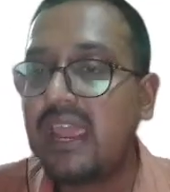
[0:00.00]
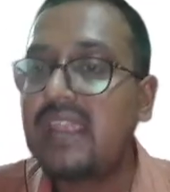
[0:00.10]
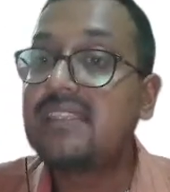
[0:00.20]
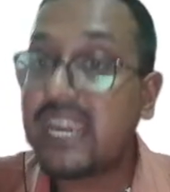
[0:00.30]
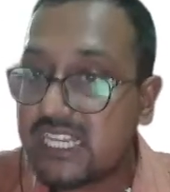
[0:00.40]

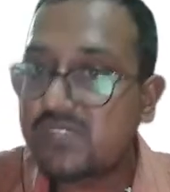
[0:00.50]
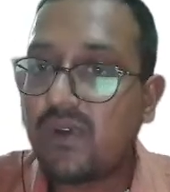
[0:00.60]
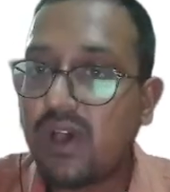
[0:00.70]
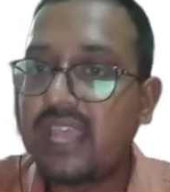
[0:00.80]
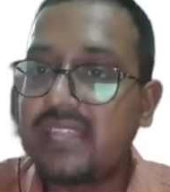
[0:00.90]
And that
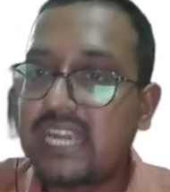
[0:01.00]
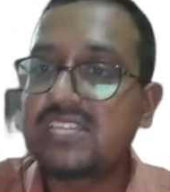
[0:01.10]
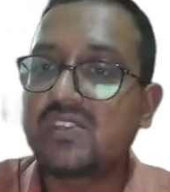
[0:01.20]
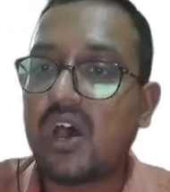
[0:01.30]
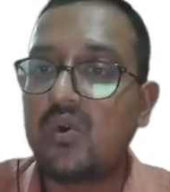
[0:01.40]
is
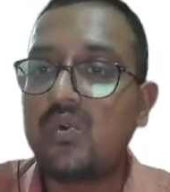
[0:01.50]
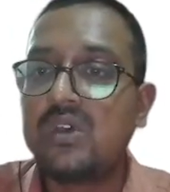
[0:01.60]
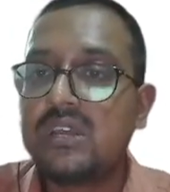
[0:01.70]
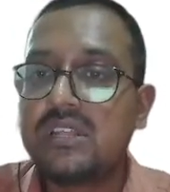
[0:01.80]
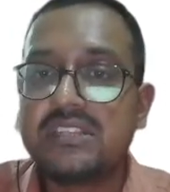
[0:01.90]

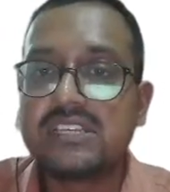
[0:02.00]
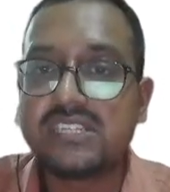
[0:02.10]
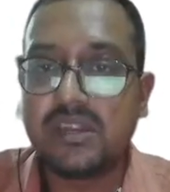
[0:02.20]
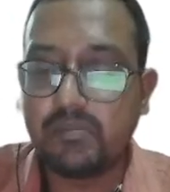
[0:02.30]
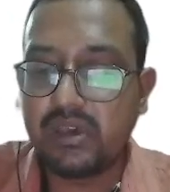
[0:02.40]
how
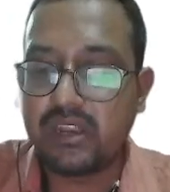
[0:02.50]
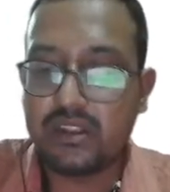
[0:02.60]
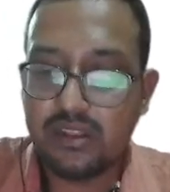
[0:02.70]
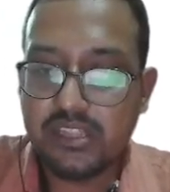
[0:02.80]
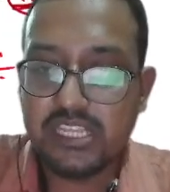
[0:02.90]
this
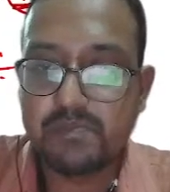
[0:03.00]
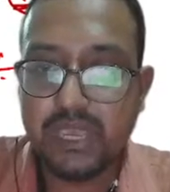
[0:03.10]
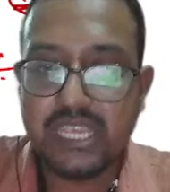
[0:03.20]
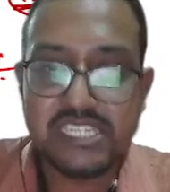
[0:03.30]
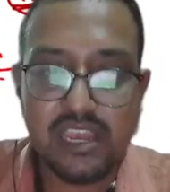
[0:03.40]
number, this
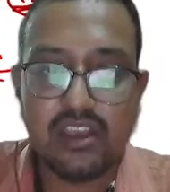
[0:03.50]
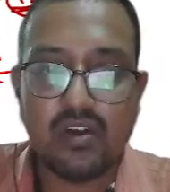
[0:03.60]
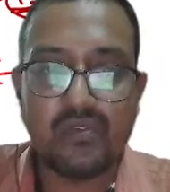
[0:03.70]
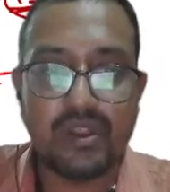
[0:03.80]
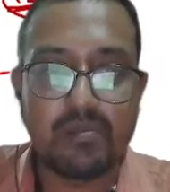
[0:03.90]
big
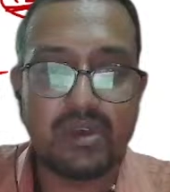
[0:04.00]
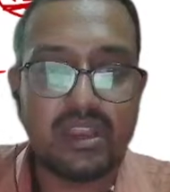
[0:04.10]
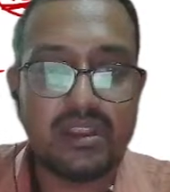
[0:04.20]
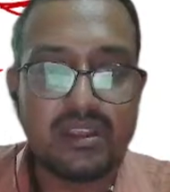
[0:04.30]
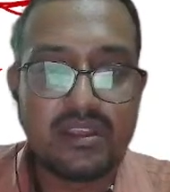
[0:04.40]
chunk of
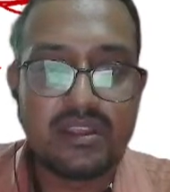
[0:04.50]
number,